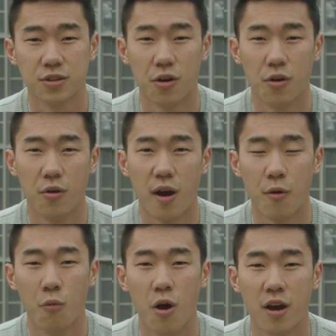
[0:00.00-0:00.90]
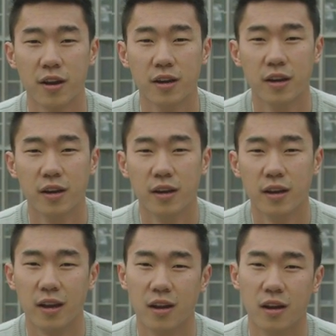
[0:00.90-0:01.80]
So I work
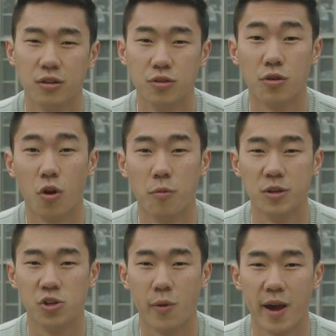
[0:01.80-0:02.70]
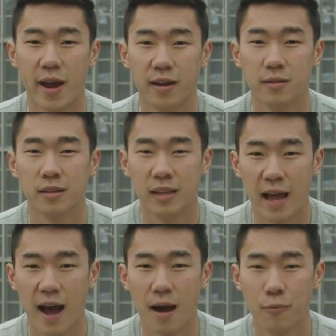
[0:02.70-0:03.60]
in a Duke OBGYN
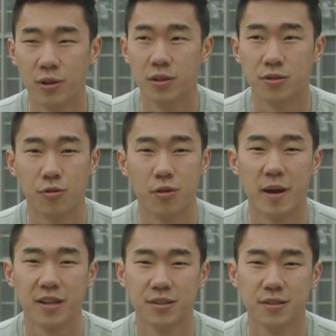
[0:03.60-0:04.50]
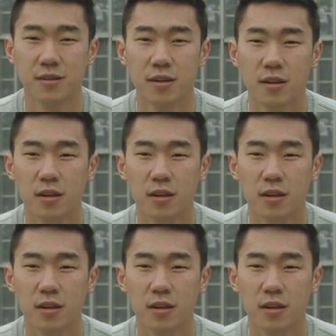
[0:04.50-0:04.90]
lab with the School of Medicine